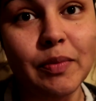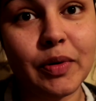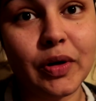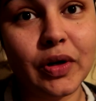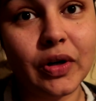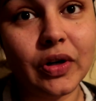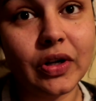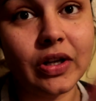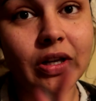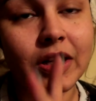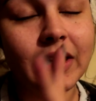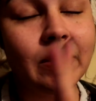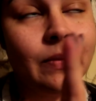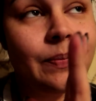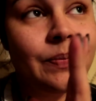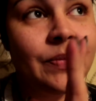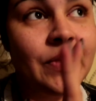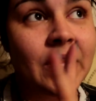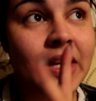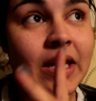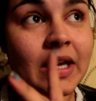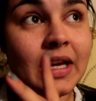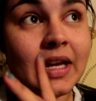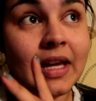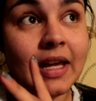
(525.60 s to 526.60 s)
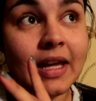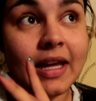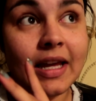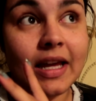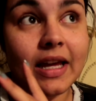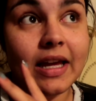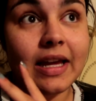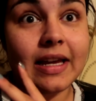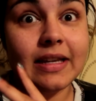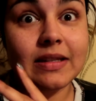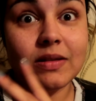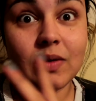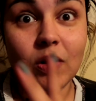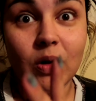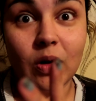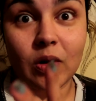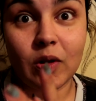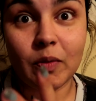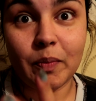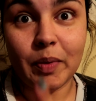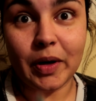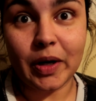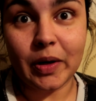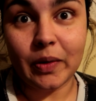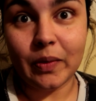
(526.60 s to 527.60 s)
book is all
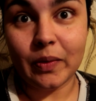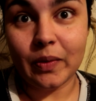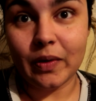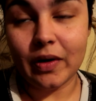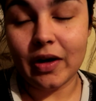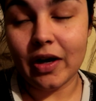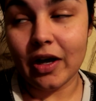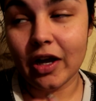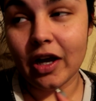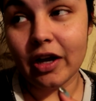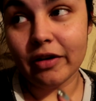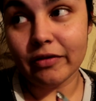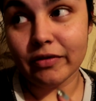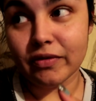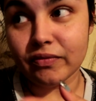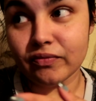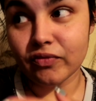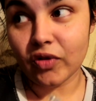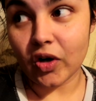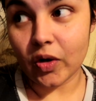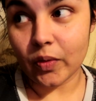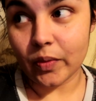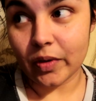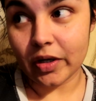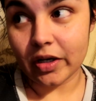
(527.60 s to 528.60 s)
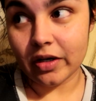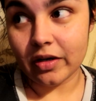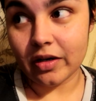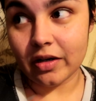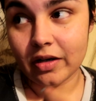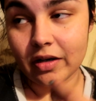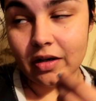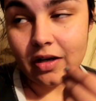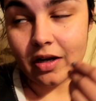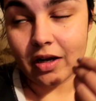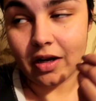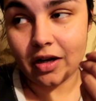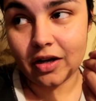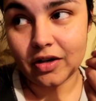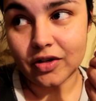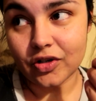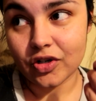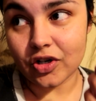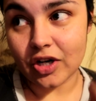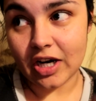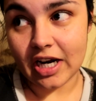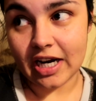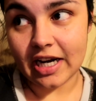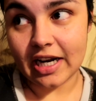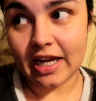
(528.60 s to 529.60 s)
about her and Rowan and her
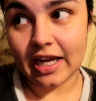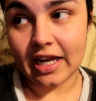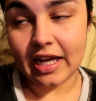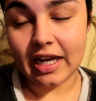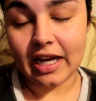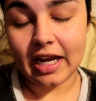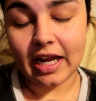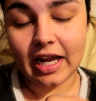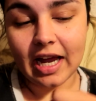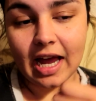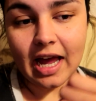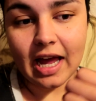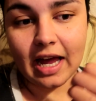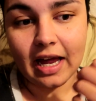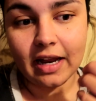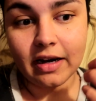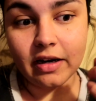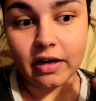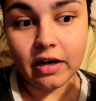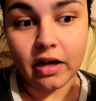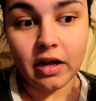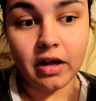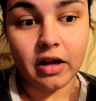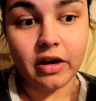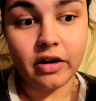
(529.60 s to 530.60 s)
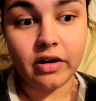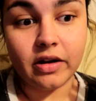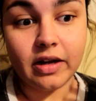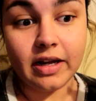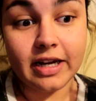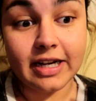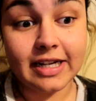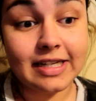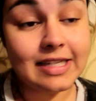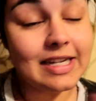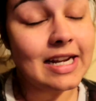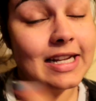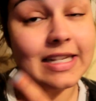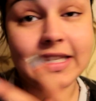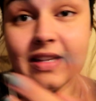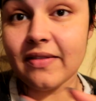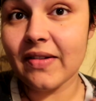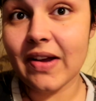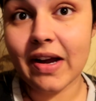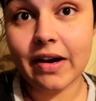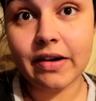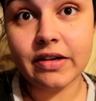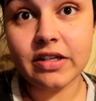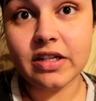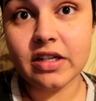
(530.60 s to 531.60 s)
training and her extensive
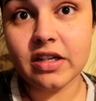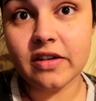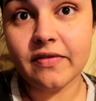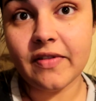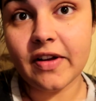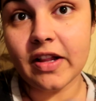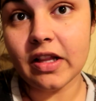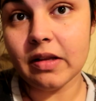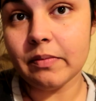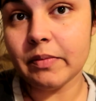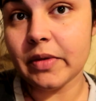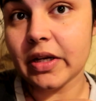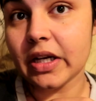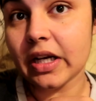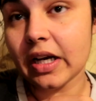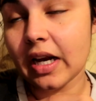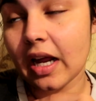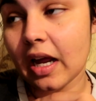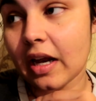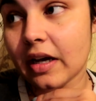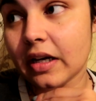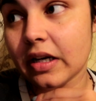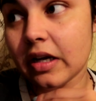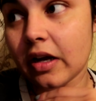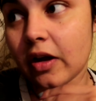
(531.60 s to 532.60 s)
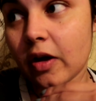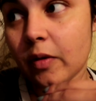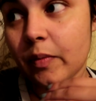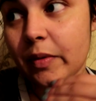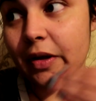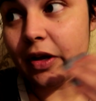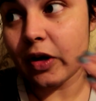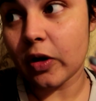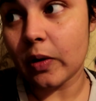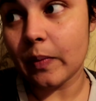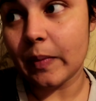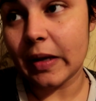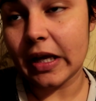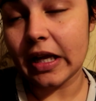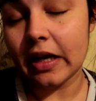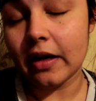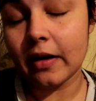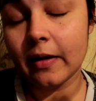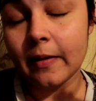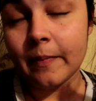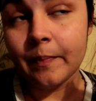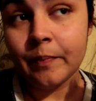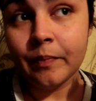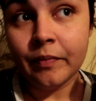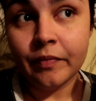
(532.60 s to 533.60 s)
character development and her becoming
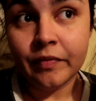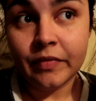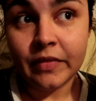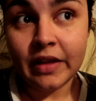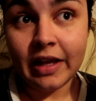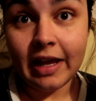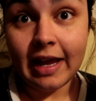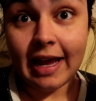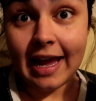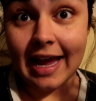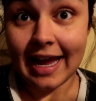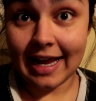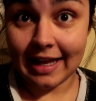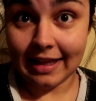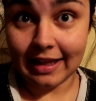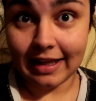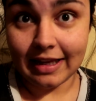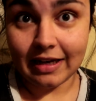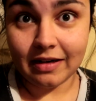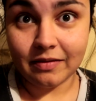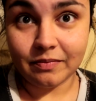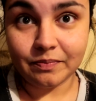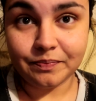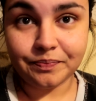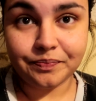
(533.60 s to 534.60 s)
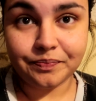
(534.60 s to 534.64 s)
Aelin